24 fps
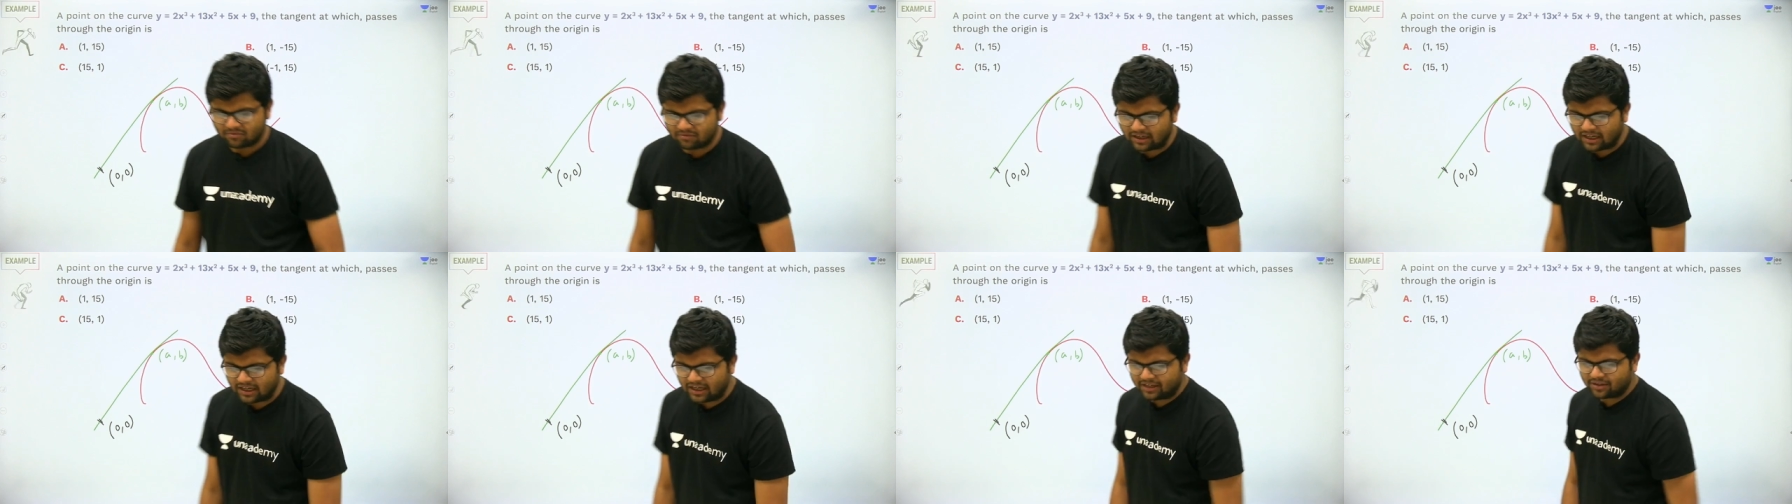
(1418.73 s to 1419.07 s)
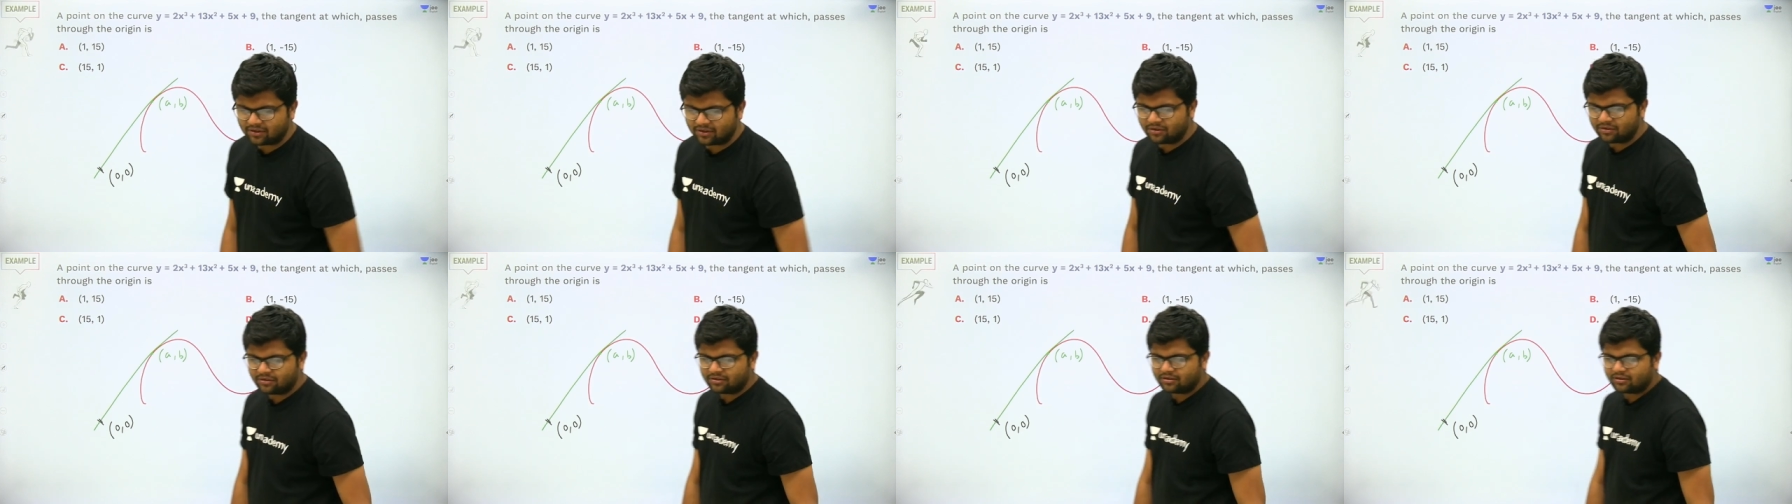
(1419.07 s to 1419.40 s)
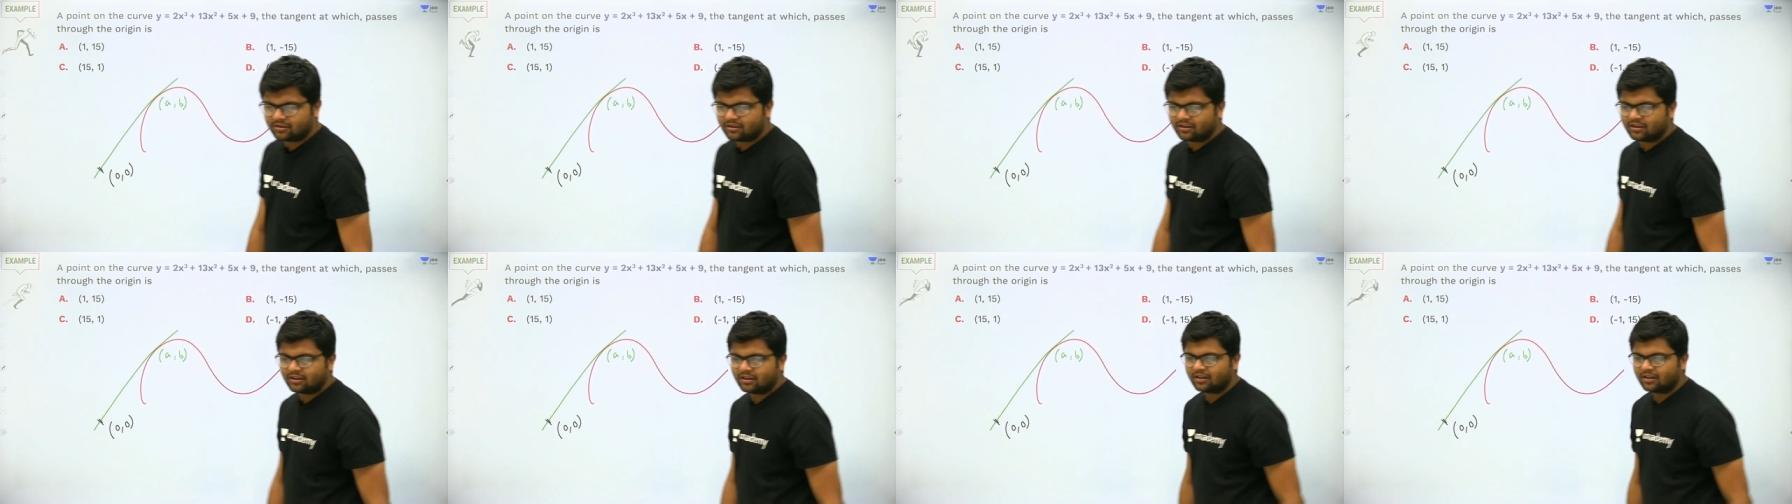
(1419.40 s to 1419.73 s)
Very good.
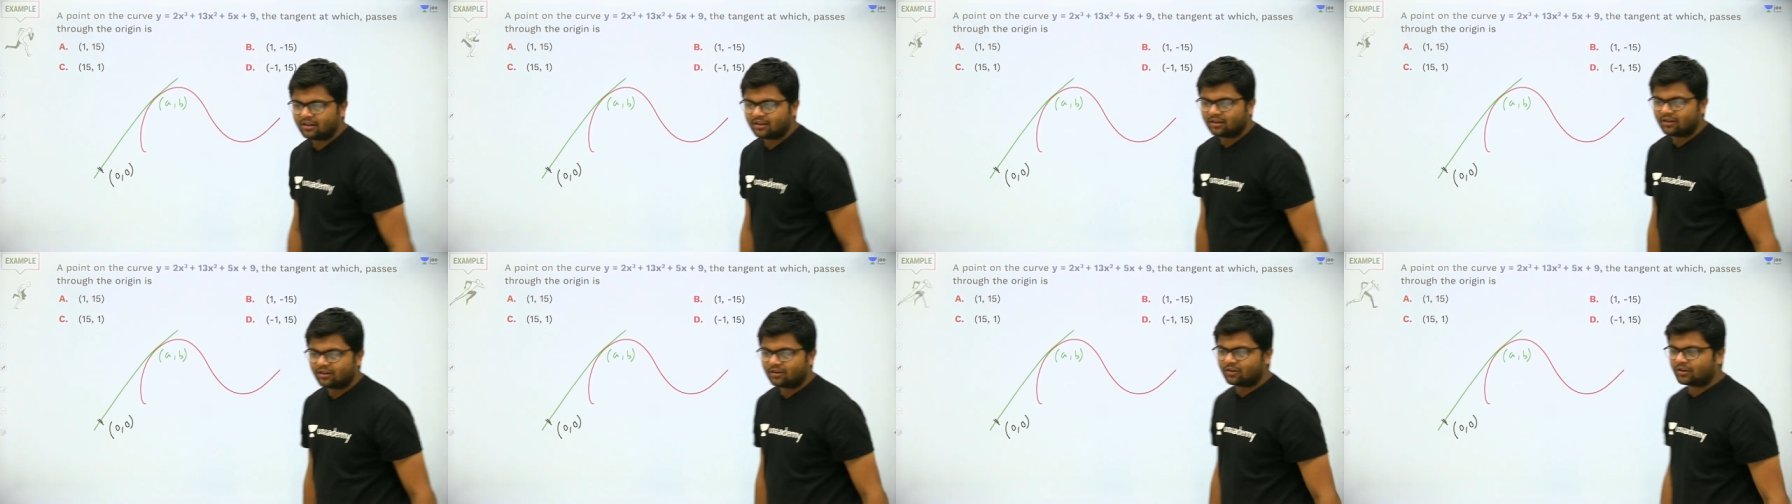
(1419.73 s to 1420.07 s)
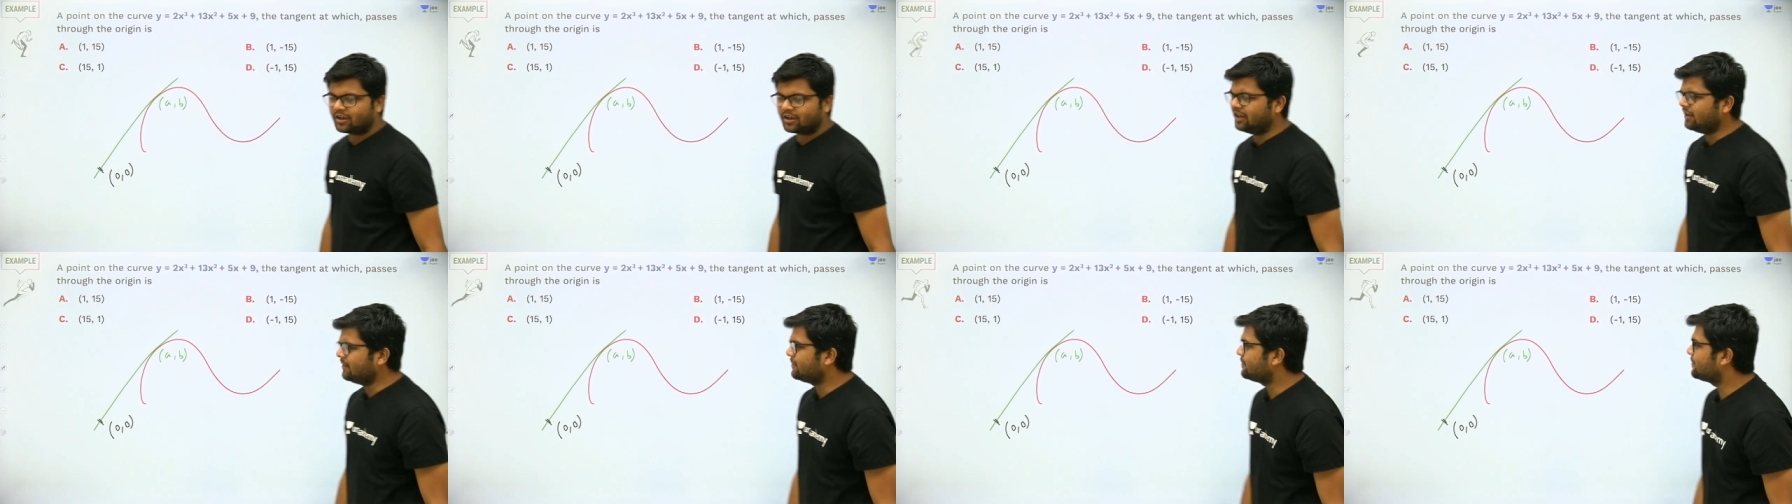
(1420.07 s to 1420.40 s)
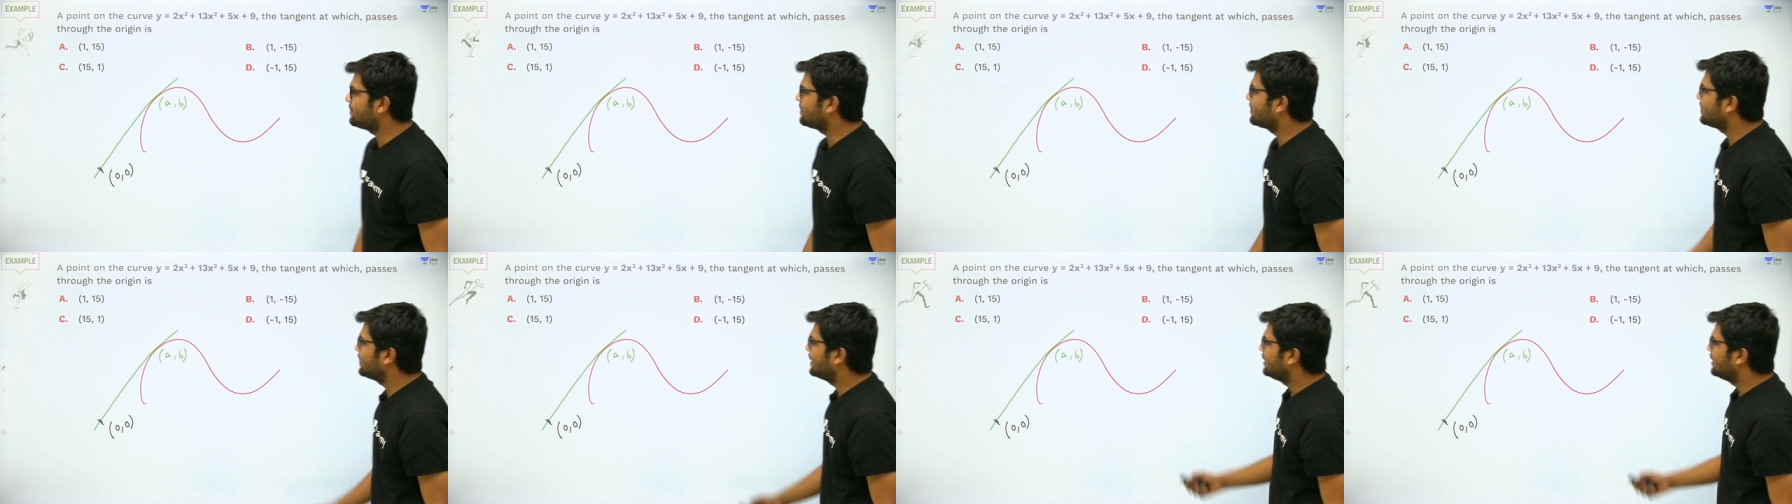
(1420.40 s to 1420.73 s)
Okay.
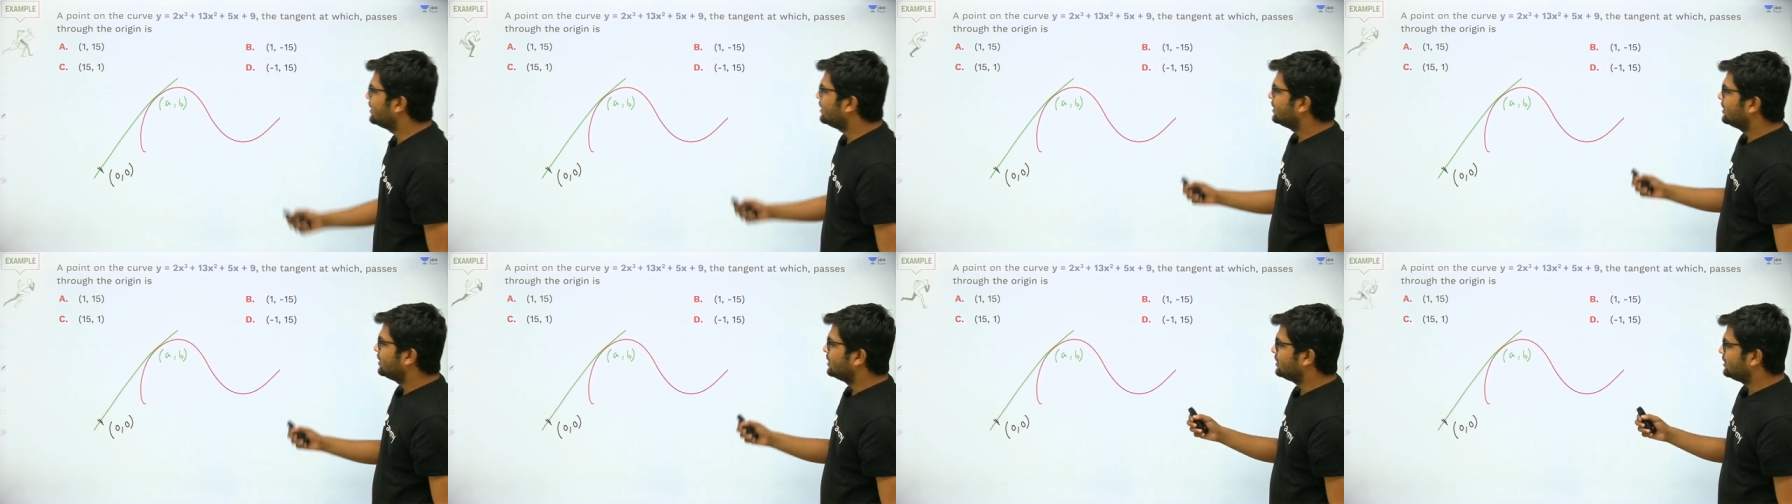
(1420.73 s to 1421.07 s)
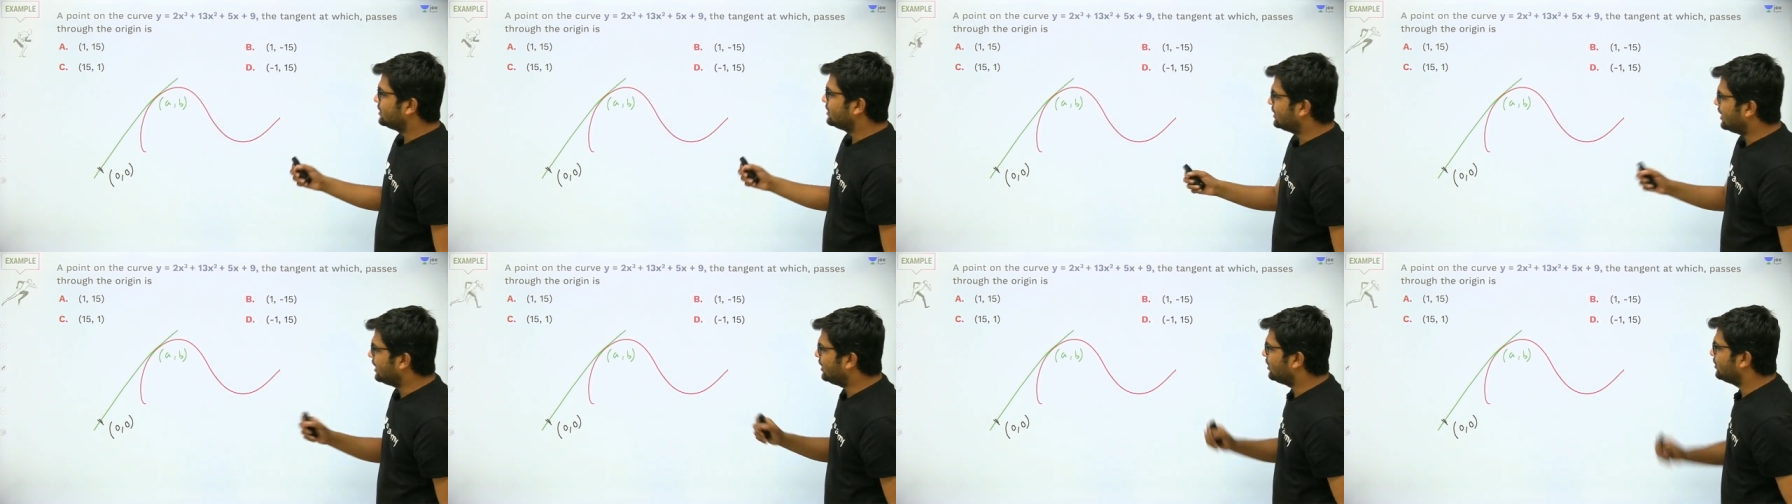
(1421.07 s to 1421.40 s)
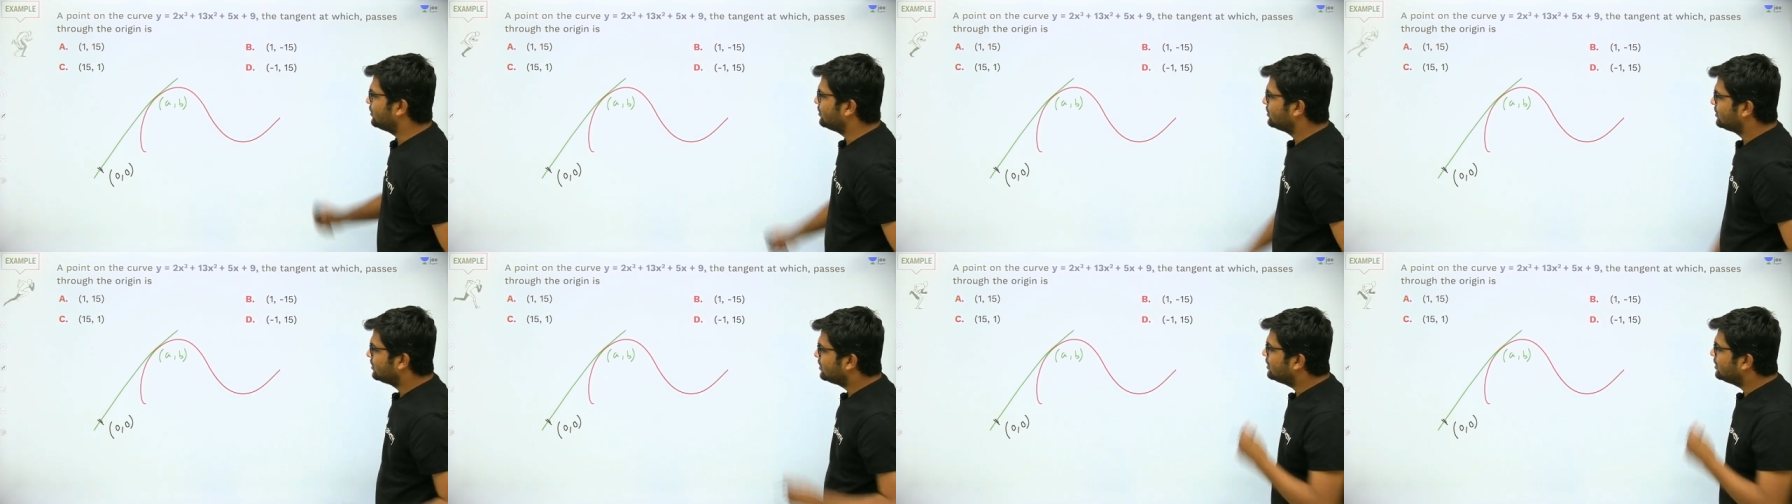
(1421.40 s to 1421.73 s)

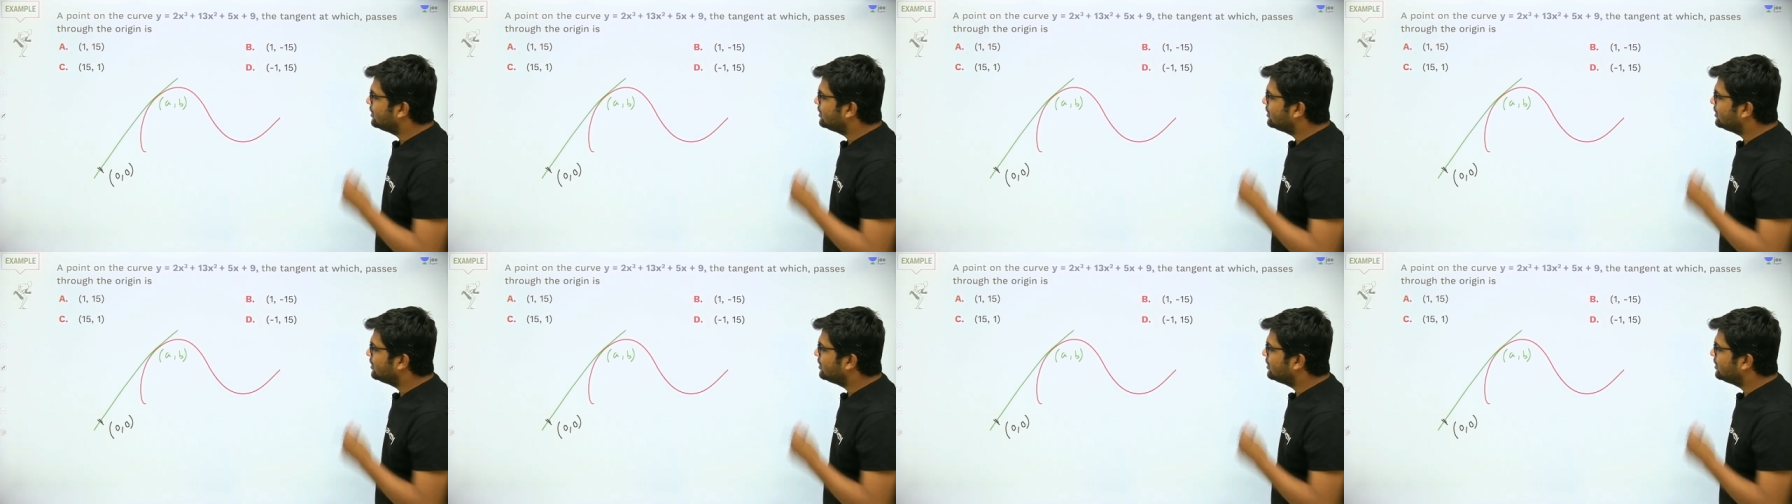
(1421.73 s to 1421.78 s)
Now,